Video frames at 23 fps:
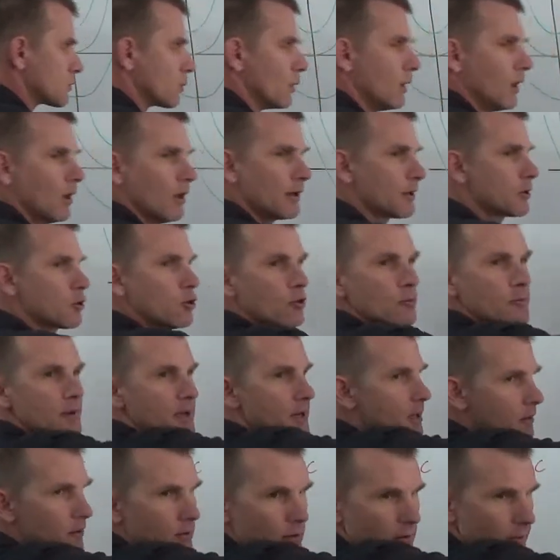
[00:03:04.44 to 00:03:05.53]
well, it could be
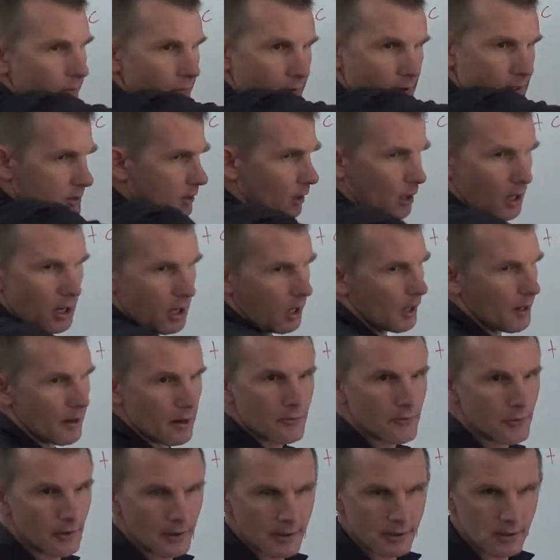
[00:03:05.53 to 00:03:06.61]
either of these. I don't
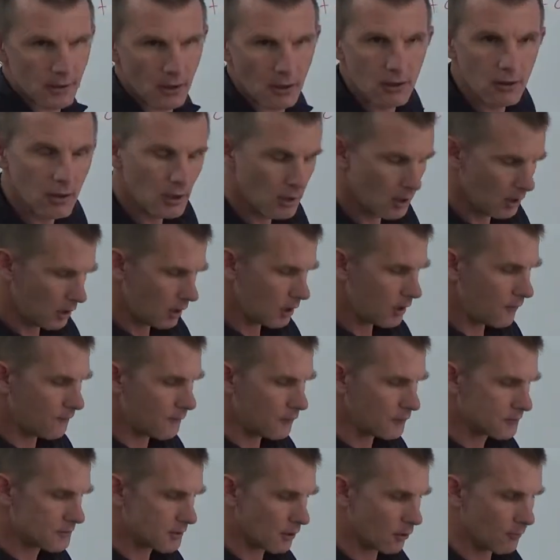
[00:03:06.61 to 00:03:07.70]
really know. If you
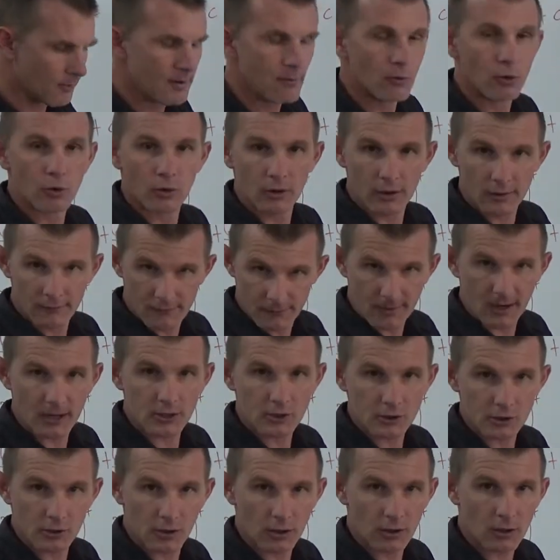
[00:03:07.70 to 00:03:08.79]
tell me more
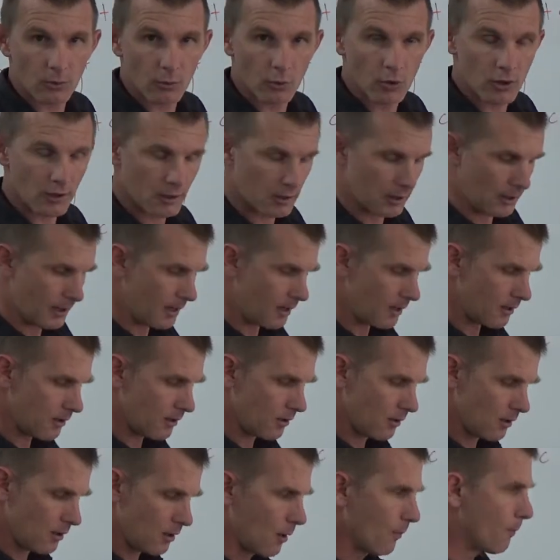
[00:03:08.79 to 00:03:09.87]
information, I can work it out,
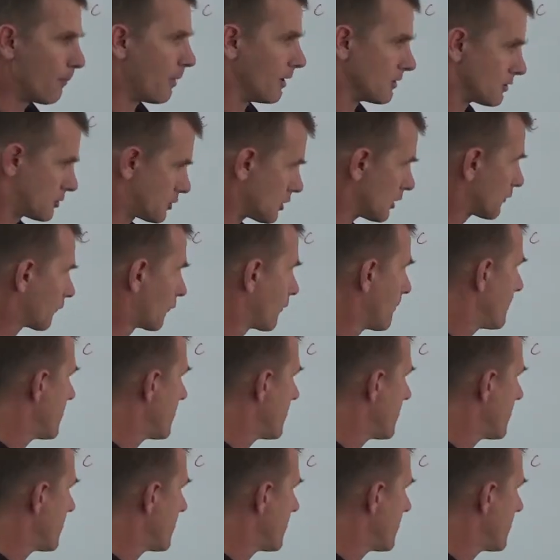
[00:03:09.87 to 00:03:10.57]
but just from